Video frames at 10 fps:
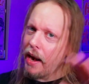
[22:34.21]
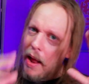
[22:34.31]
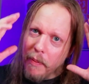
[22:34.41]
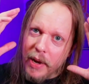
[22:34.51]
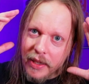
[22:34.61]
And
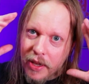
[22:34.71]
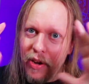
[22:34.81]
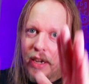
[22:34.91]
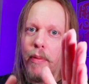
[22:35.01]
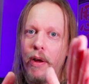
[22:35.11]
I'm not
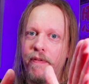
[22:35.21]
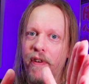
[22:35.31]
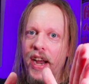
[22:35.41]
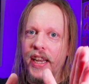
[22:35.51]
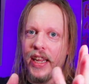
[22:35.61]
talking about
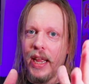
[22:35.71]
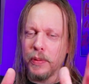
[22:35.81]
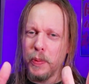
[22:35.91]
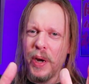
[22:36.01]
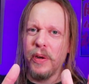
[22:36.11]
fighting
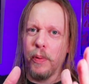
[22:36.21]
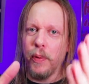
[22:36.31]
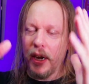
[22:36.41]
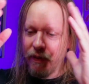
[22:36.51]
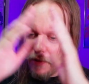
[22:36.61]
games
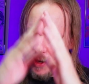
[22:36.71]
101.